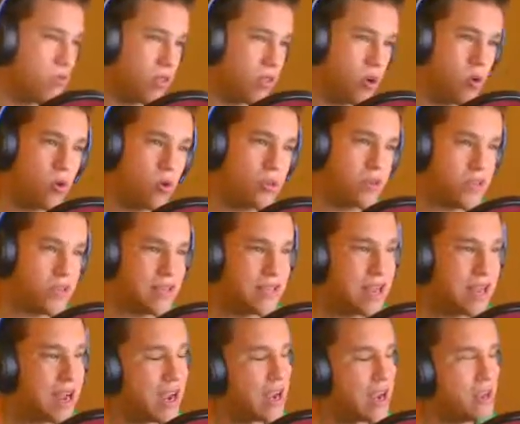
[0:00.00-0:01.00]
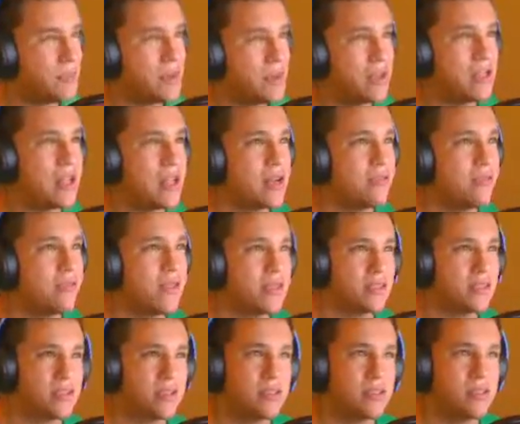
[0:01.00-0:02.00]
over the course of the time, a lot of
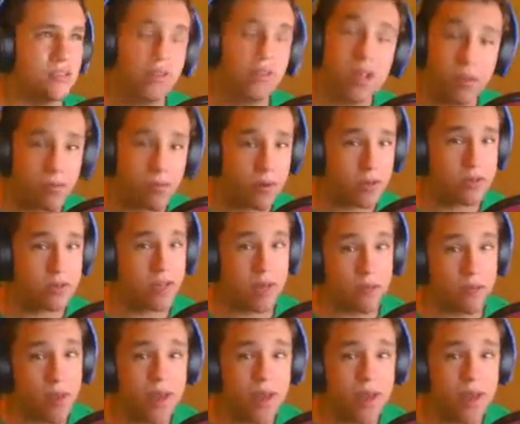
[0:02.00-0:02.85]
these developers like